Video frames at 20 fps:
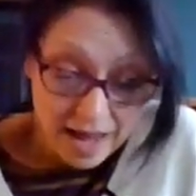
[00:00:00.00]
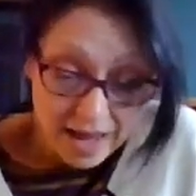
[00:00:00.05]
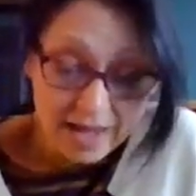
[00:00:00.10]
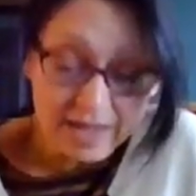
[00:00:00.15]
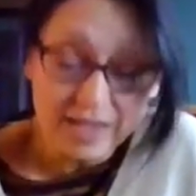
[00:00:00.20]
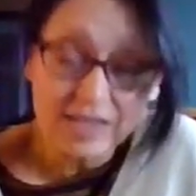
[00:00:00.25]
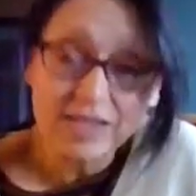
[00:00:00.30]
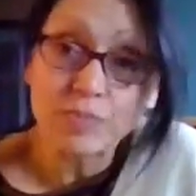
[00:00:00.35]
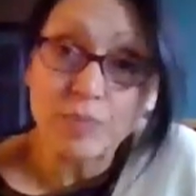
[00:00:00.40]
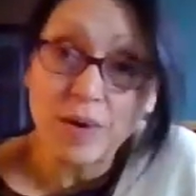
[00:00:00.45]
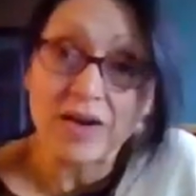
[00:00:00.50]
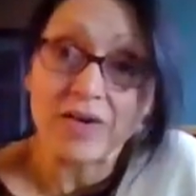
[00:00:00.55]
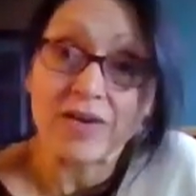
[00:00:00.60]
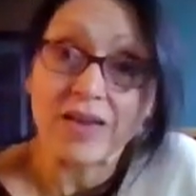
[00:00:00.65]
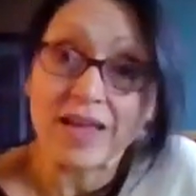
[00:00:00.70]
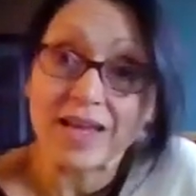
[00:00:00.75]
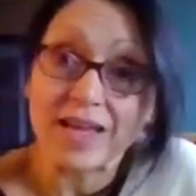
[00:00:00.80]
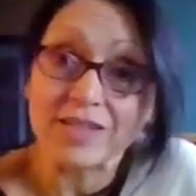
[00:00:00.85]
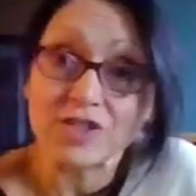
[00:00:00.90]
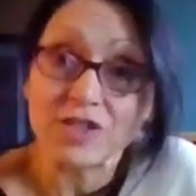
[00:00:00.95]

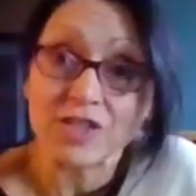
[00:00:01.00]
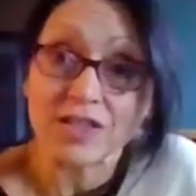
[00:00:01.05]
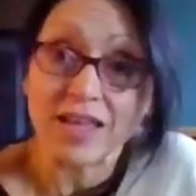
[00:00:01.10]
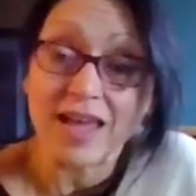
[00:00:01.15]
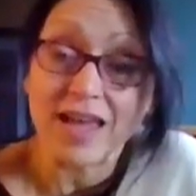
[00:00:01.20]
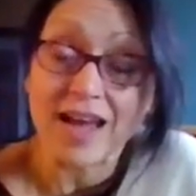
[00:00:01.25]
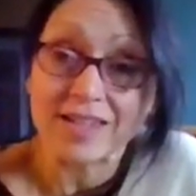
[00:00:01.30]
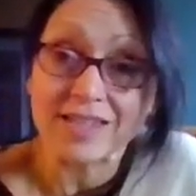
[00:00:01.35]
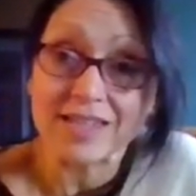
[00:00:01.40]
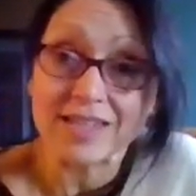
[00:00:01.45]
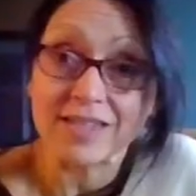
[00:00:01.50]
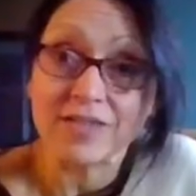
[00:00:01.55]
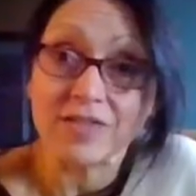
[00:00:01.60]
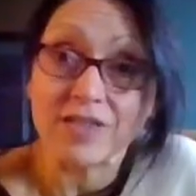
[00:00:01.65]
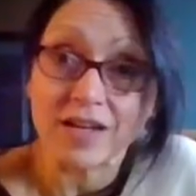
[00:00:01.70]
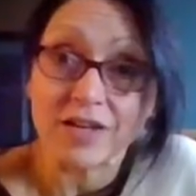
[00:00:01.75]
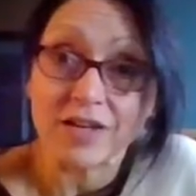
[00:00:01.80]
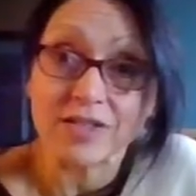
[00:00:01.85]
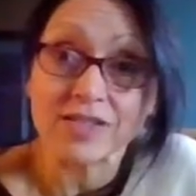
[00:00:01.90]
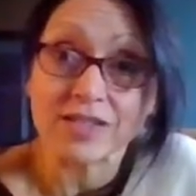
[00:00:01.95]
experientially had it in
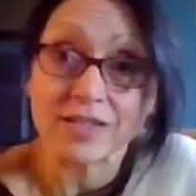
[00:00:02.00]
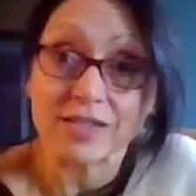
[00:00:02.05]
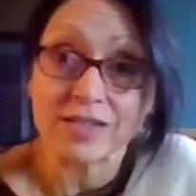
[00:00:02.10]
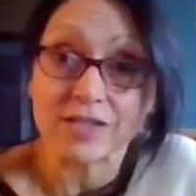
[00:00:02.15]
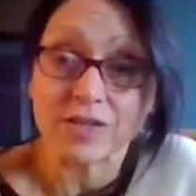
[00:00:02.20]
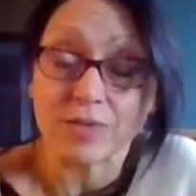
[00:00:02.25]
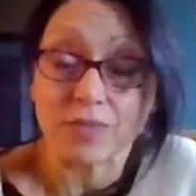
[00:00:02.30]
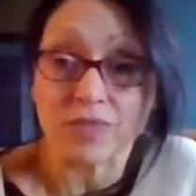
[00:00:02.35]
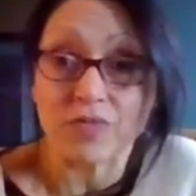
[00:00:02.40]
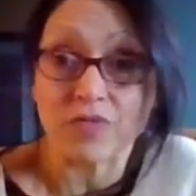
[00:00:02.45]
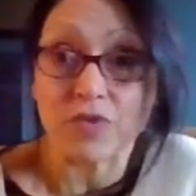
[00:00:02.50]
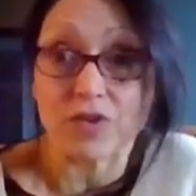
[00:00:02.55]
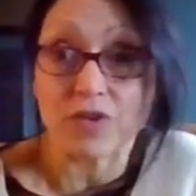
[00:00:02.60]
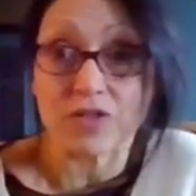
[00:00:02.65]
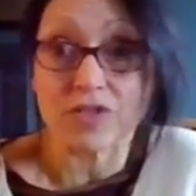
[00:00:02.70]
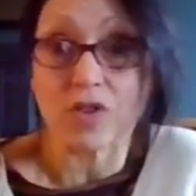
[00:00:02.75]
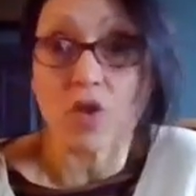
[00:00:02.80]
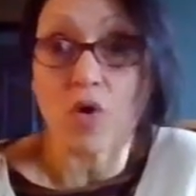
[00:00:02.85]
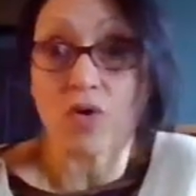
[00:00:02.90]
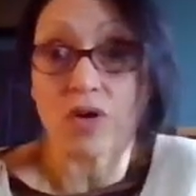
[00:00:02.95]
their system for
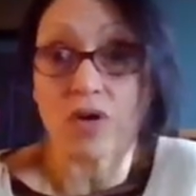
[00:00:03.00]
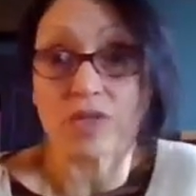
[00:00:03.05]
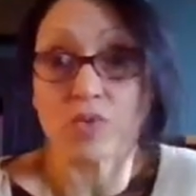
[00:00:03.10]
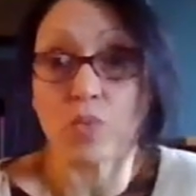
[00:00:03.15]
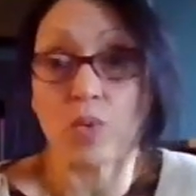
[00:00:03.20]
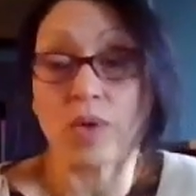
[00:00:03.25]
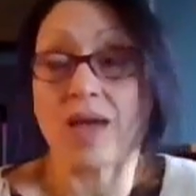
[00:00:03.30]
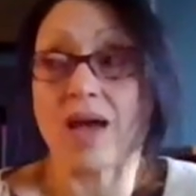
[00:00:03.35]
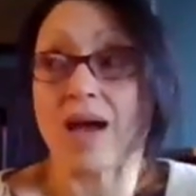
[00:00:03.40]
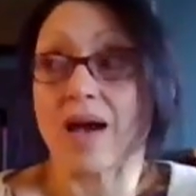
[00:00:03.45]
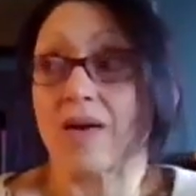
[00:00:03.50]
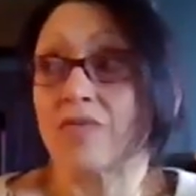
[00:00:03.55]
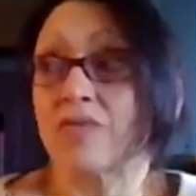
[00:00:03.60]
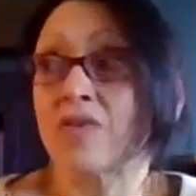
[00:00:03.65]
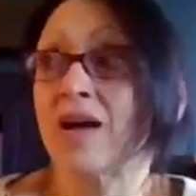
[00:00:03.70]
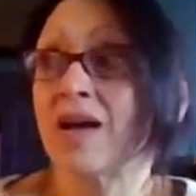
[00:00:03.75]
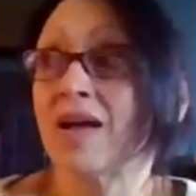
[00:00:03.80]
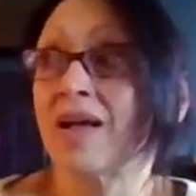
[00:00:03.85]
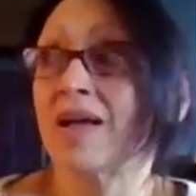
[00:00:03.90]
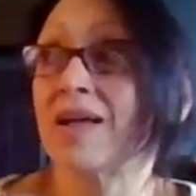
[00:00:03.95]
as long as we have.
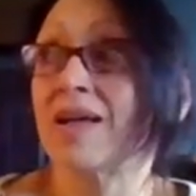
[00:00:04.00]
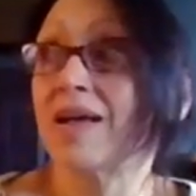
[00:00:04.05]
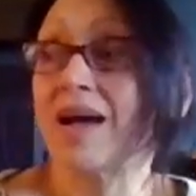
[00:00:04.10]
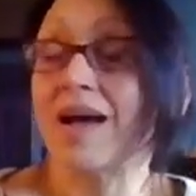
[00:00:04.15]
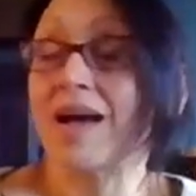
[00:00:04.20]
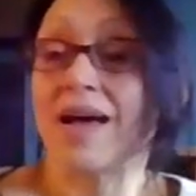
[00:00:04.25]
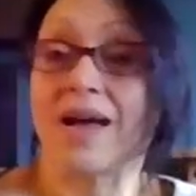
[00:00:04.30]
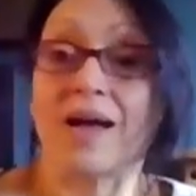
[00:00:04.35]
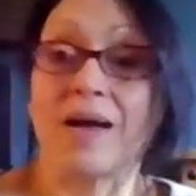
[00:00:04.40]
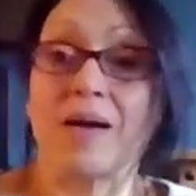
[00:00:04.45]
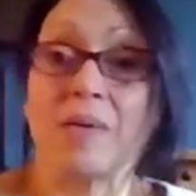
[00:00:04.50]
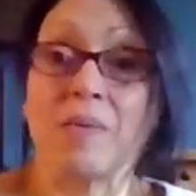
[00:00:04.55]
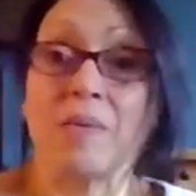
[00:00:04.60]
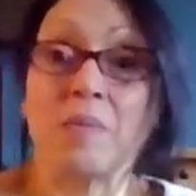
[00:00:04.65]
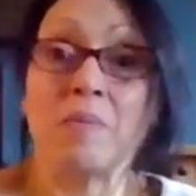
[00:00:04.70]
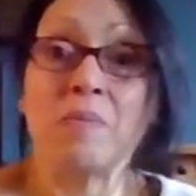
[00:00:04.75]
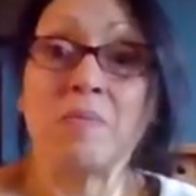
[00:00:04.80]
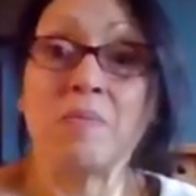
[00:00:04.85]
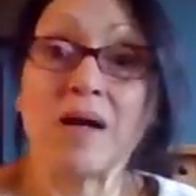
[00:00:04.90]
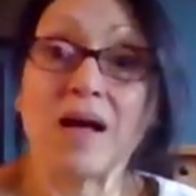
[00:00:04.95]

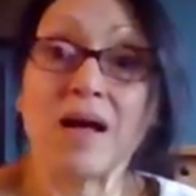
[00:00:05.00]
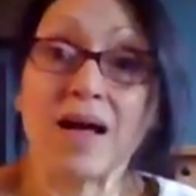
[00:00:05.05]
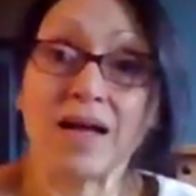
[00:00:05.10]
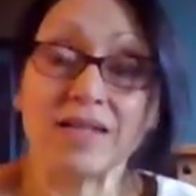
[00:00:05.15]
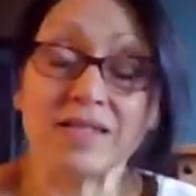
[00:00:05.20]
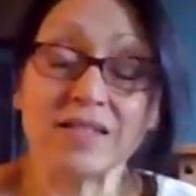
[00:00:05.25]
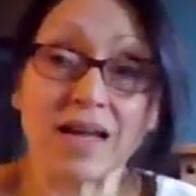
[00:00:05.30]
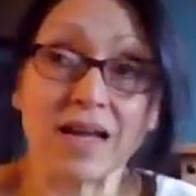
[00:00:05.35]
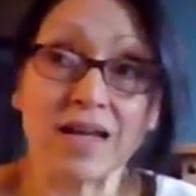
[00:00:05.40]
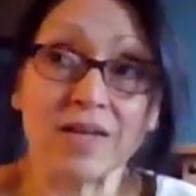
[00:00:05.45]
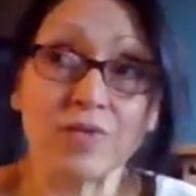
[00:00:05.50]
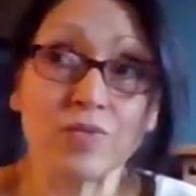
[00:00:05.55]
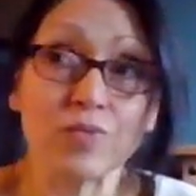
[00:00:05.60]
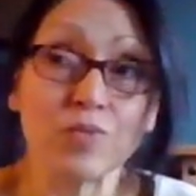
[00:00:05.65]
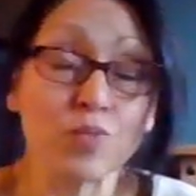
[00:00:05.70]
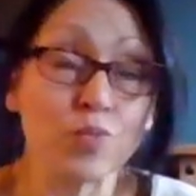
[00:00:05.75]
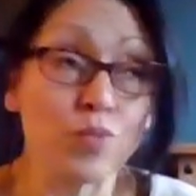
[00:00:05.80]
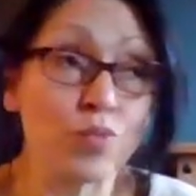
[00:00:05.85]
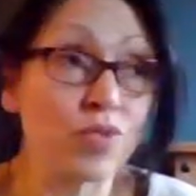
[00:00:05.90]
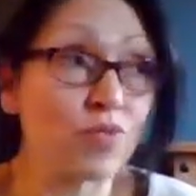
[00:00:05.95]
And
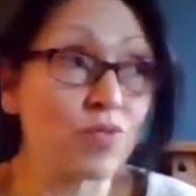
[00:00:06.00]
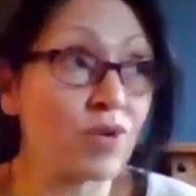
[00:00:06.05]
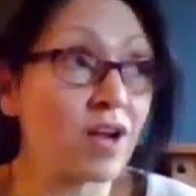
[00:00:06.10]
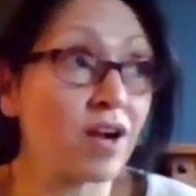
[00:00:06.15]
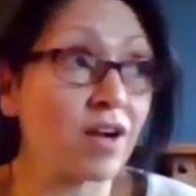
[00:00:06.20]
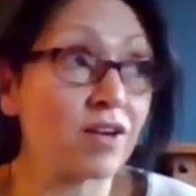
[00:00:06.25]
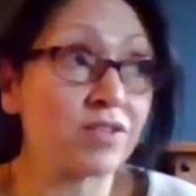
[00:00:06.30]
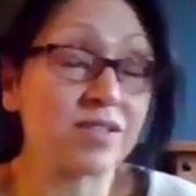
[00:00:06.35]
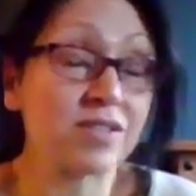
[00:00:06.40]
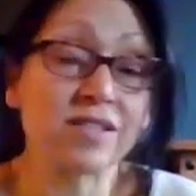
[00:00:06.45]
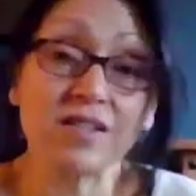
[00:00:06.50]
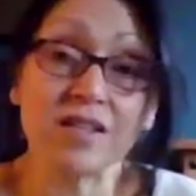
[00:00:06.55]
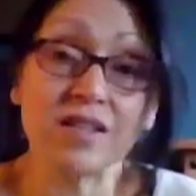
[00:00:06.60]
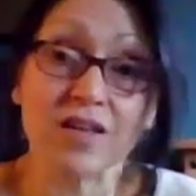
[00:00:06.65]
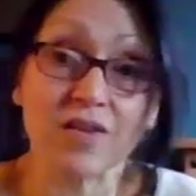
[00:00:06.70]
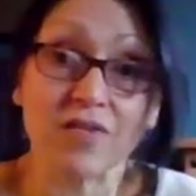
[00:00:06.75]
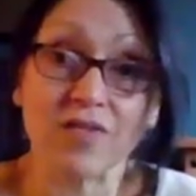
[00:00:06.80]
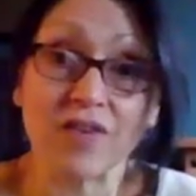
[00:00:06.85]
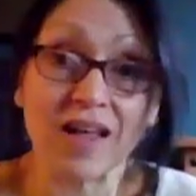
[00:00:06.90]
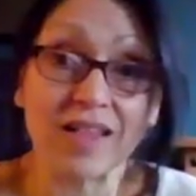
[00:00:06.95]
with regards to the
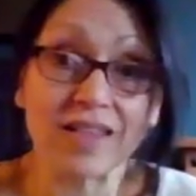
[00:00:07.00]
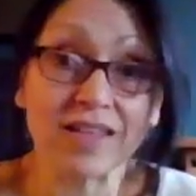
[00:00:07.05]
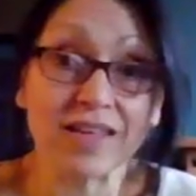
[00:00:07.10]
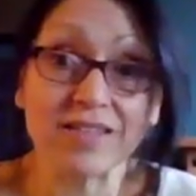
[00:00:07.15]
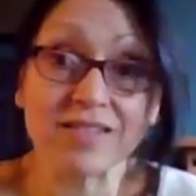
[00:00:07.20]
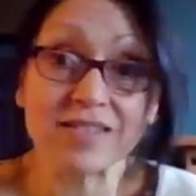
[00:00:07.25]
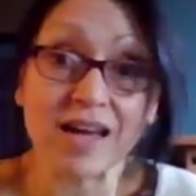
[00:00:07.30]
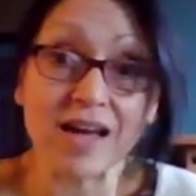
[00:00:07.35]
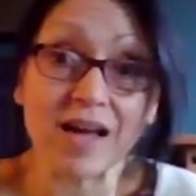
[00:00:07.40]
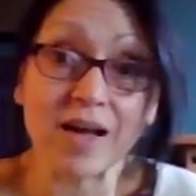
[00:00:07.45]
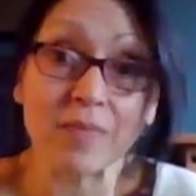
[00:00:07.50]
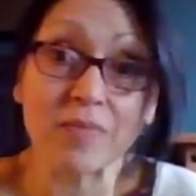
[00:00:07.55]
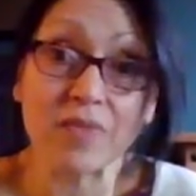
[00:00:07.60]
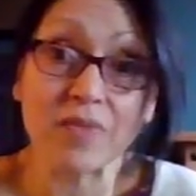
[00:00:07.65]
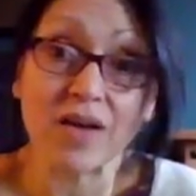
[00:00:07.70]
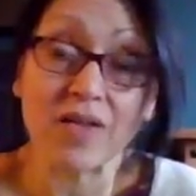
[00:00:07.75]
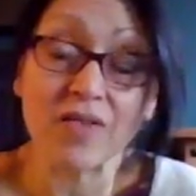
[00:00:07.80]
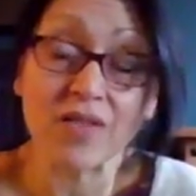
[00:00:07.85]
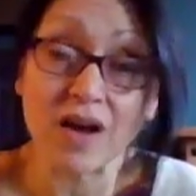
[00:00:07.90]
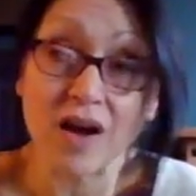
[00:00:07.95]
Kaivalayadhama,
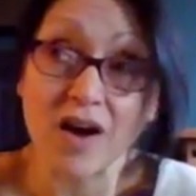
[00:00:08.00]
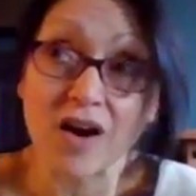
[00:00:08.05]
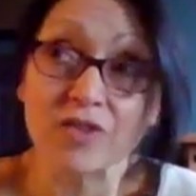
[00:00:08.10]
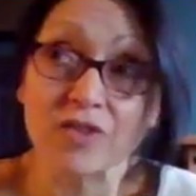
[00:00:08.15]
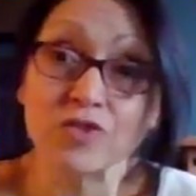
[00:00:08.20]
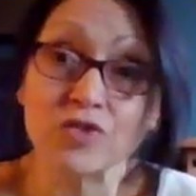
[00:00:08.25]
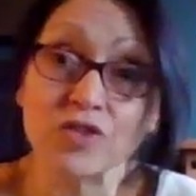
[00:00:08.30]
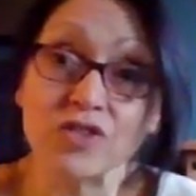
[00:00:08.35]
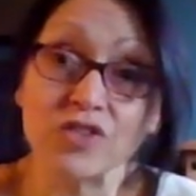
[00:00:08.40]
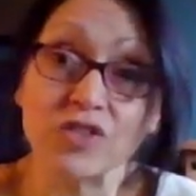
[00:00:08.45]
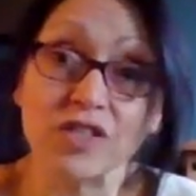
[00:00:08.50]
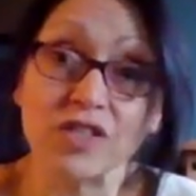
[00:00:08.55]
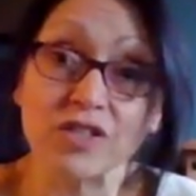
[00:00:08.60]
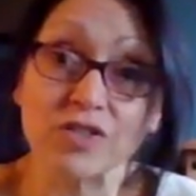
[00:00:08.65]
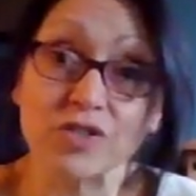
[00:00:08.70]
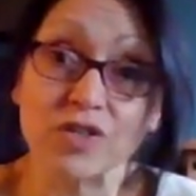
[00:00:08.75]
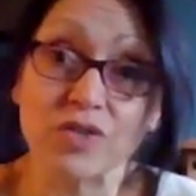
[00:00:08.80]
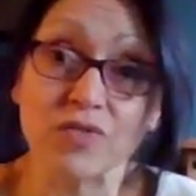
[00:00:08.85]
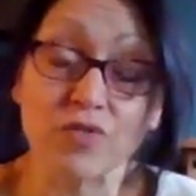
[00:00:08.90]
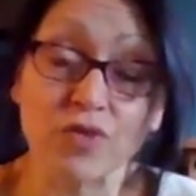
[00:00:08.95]
that 100
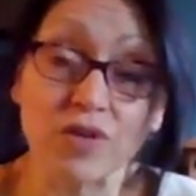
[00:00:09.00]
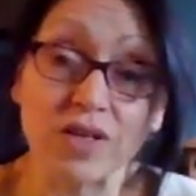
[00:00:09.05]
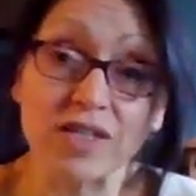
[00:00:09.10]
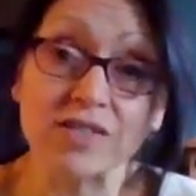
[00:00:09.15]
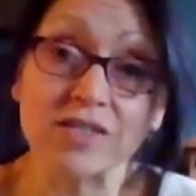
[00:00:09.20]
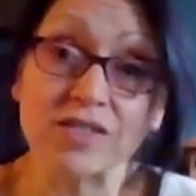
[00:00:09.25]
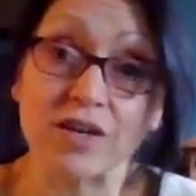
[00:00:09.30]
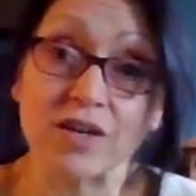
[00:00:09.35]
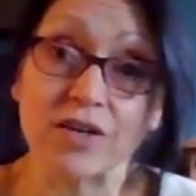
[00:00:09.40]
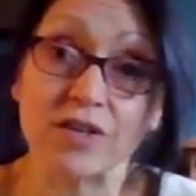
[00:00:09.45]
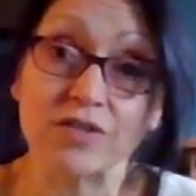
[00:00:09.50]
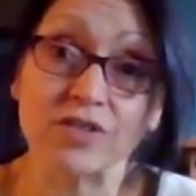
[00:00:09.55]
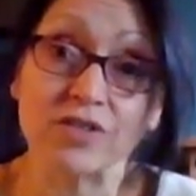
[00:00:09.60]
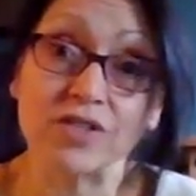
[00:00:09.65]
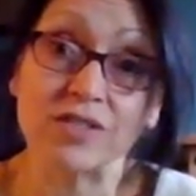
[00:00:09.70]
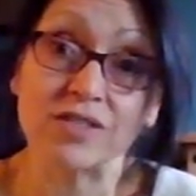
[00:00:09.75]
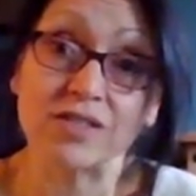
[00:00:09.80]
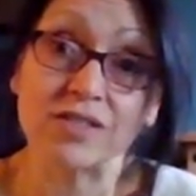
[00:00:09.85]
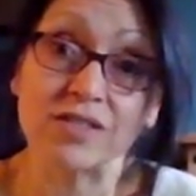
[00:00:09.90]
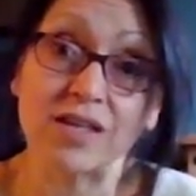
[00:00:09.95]
years of research
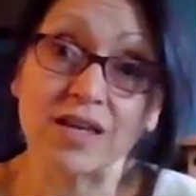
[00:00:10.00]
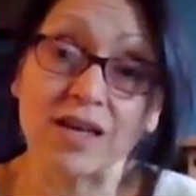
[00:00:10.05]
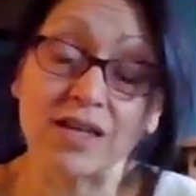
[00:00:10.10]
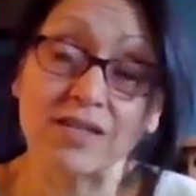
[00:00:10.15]
is